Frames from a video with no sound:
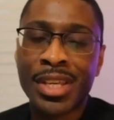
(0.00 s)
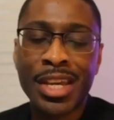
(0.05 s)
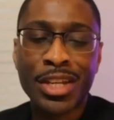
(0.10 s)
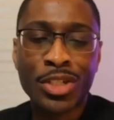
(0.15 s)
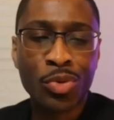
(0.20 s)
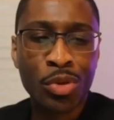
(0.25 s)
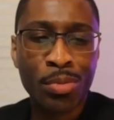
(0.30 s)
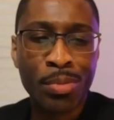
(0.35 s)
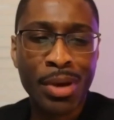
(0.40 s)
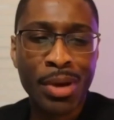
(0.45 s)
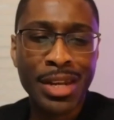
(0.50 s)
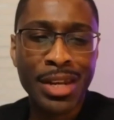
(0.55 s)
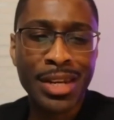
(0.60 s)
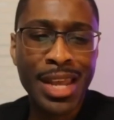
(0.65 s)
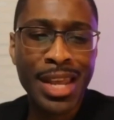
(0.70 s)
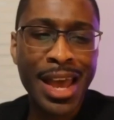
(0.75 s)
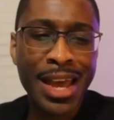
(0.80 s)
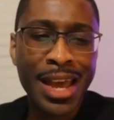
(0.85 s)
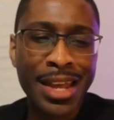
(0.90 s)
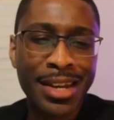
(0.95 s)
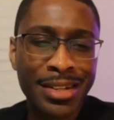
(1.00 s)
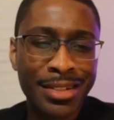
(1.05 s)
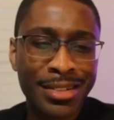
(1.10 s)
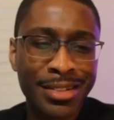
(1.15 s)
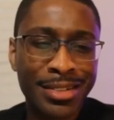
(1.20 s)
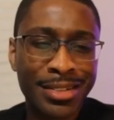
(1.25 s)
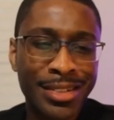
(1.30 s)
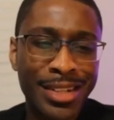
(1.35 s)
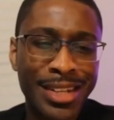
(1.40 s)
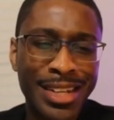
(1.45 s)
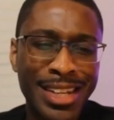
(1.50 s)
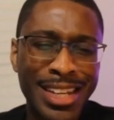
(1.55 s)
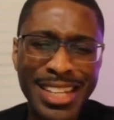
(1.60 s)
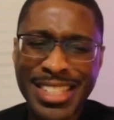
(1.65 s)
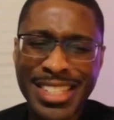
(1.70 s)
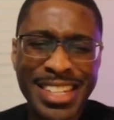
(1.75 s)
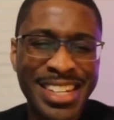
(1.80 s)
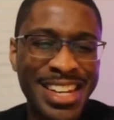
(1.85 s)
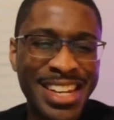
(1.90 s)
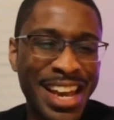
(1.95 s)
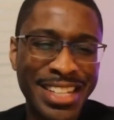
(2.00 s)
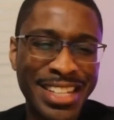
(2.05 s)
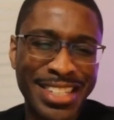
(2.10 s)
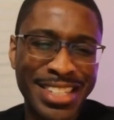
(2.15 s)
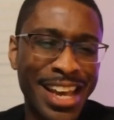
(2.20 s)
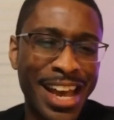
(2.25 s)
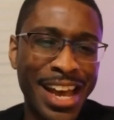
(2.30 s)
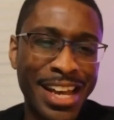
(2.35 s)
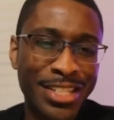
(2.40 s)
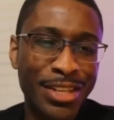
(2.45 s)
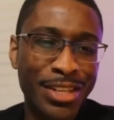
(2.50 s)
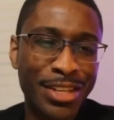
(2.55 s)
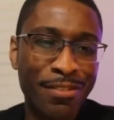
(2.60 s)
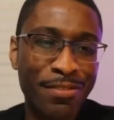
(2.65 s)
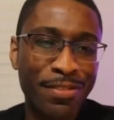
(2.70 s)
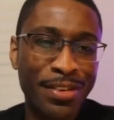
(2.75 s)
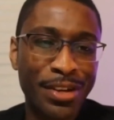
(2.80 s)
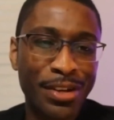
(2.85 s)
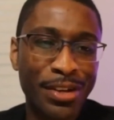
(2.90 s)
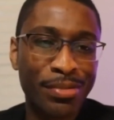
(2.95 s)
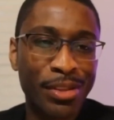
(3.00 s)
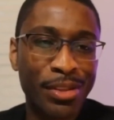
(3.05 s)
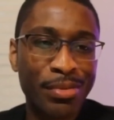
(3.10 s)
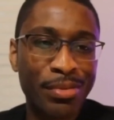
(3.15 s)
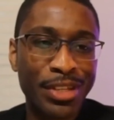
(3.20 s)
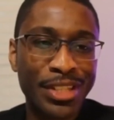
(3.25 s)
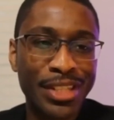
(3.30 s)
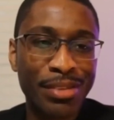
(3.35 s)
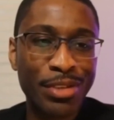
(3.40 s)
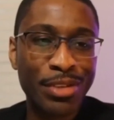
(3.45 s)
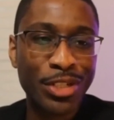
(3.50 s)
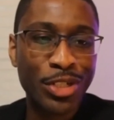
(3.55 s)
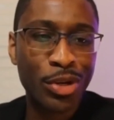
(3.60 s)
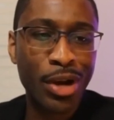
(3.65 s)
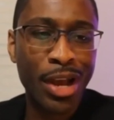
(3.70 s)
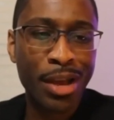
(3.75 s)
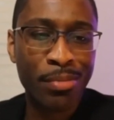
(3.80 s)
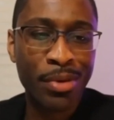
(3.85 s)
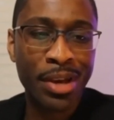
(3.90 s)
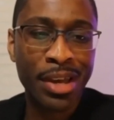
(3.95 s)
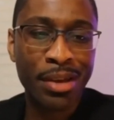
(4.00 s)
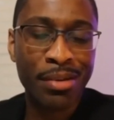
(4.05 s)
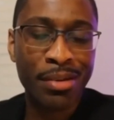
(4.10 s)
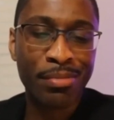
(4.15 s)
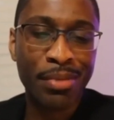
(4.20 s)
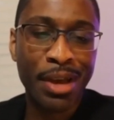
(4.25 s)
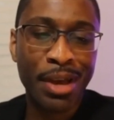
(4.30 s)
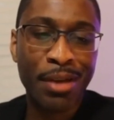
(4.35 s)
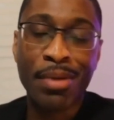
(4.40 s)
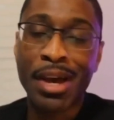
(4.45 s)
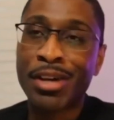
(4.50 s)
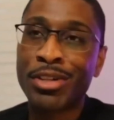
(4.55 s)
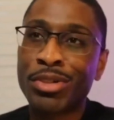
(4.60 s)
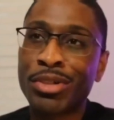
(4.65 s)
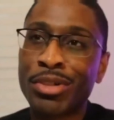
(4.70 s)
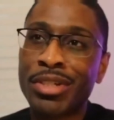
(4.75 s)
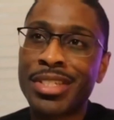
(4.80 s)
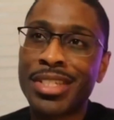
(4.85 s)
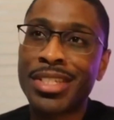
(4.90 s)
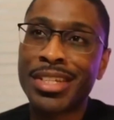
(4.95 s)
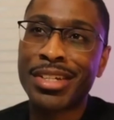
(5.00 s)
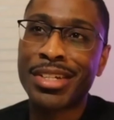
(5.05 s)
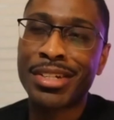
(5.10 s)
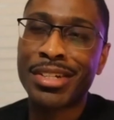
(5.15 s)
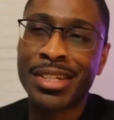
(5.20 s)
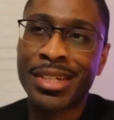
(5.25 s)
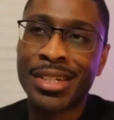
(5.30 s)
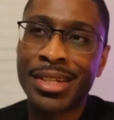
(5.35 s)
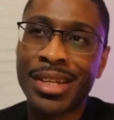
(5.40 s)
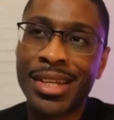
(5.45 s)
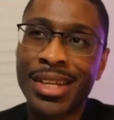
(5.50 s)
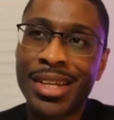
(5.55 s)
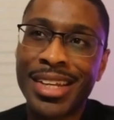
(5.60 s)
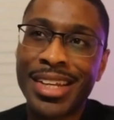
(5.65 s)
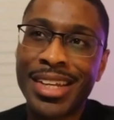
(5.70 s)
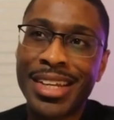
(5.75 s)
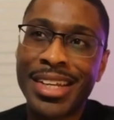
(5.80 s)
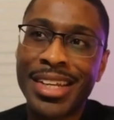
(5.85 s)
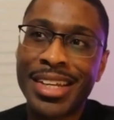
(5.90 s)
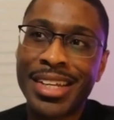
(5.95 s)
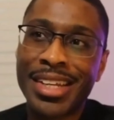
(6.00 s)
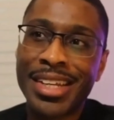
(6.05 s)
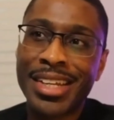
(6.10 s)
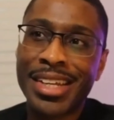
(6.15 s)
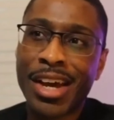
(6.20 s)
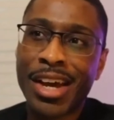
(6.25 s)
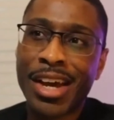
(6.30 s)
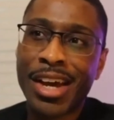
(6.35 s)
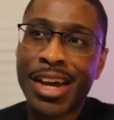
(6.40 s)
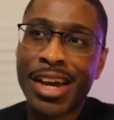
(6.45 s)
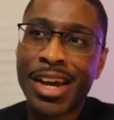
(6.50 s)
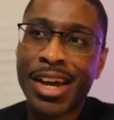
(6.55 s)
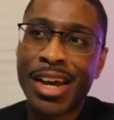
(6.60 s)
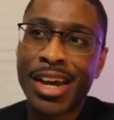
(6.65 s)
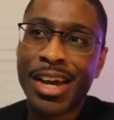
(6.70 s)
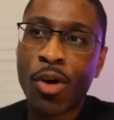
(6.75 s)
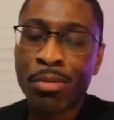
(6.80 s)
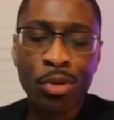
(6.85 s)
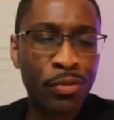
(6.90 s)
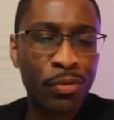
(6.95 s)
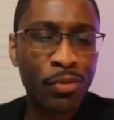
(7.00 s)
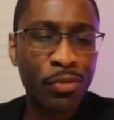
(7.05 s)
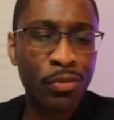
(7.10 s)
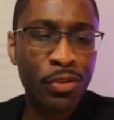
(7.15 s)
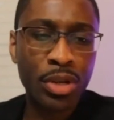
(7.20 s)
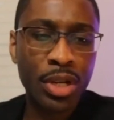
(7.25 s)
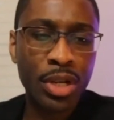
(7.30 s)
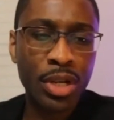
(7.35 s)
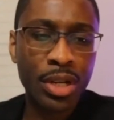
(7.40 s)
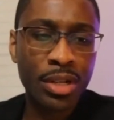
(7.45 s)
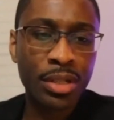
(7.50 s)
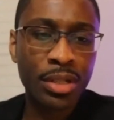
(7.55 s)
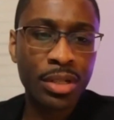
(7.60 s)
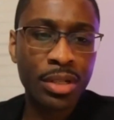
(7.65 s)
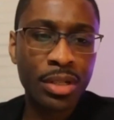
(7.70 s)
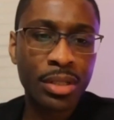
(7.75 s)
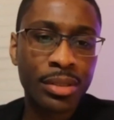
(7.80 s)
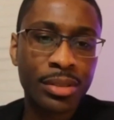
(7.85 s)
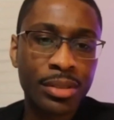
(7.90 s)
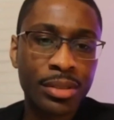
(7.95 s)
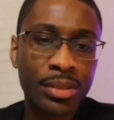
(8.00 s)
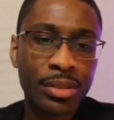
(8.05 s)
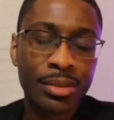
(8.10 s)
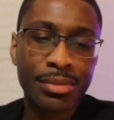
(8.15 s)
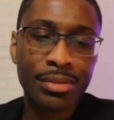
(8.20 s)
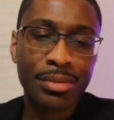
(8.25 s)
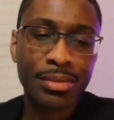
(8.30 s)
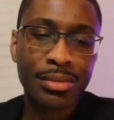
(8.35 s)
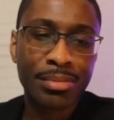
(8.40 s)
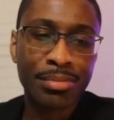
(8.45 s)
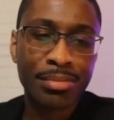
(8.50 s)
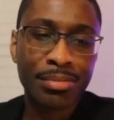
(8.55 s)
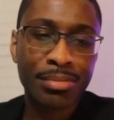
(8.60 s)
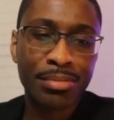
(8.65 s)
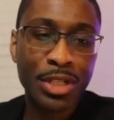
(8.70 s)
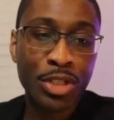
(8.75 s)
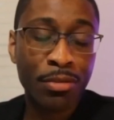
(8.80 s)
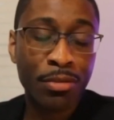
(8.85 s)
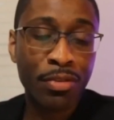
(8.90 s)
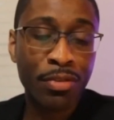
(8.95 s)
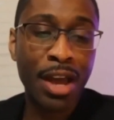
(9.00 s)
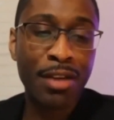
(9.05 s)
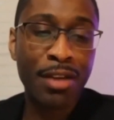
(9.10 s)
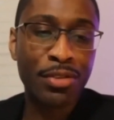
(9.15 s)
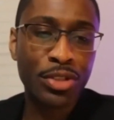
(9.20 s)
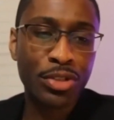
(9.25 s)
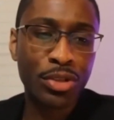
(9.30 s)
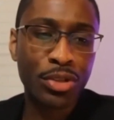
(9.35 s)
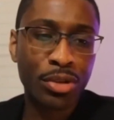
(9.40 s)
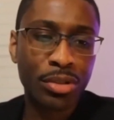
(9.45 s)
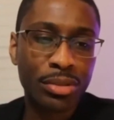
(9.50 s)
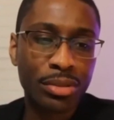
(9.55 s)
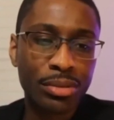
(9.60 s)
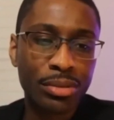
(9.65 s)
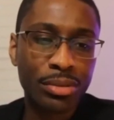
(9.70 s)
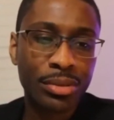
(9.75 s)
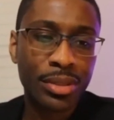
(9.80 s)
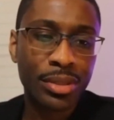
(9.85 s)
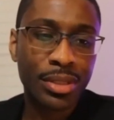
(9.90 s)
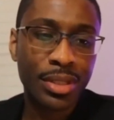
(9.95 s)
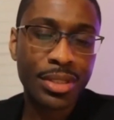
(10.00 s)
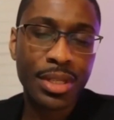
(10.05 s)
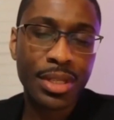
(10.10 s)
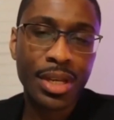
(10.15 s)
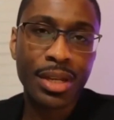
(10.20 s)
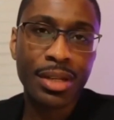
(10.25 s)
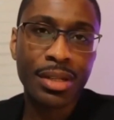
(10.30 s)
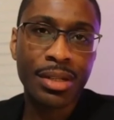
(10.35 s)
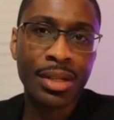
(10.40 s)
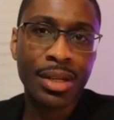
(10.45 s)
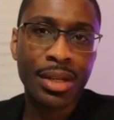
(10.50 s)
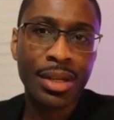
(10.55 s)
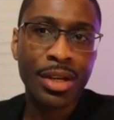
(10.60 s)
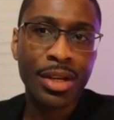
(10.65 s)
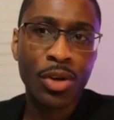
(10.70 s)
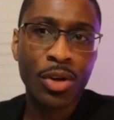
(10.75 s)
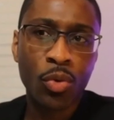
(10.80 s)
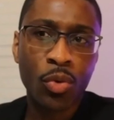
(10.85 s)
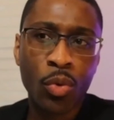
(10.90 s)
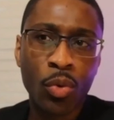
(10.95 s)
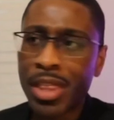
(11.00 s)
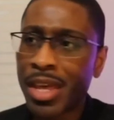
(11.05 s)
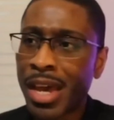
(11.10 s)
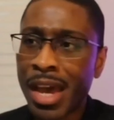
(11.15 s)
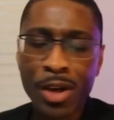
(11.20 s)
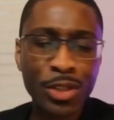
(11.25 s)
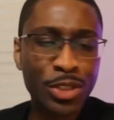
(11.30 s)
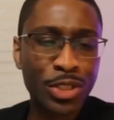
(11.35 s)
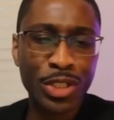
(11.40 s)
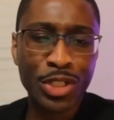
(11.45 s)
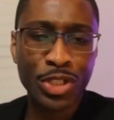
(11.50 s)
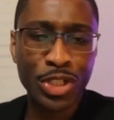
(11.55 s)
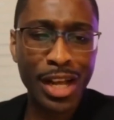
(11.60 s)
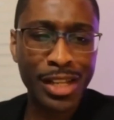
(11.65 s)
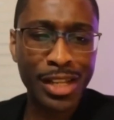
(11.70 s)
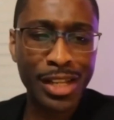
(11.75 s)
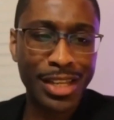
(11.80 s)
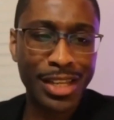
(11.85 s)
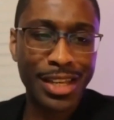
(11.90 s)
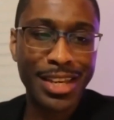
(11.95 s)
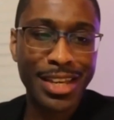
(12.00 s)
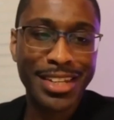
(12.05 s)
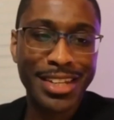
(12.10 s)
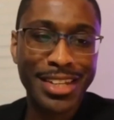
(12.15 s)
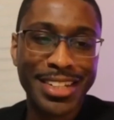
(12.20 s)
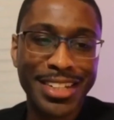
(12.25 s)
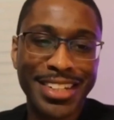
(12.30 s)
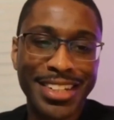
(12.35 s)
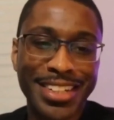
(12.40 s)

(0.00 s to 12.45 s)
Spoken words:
was in the kitchen with my dad. He's a nice guy, so I figured let me try my boundaries here. And I opened up the refrigerator. Picture me, 5 years old. I said, "Where the hell's the jelly?"